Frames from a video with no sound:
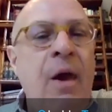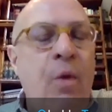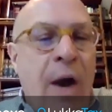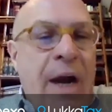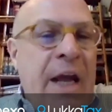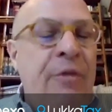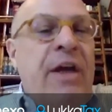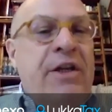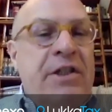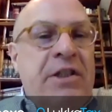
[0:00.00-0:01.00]
Why can't they
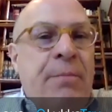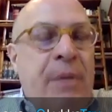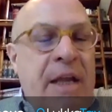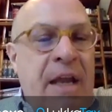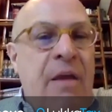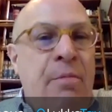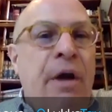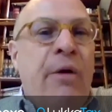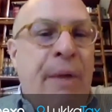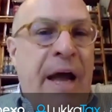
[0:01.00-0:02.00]
just simply
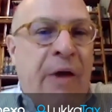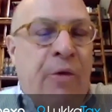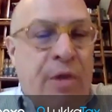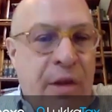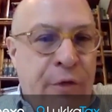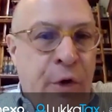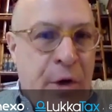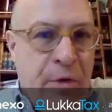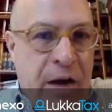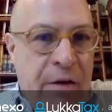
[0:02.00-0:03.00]
email back with the
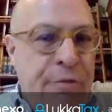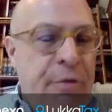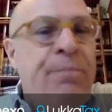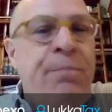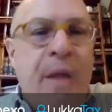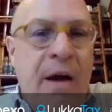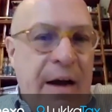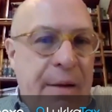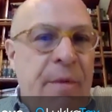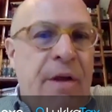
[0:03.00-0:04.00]
photograph
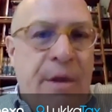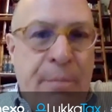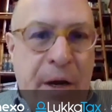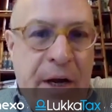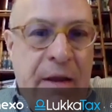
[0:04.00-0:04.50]
the money?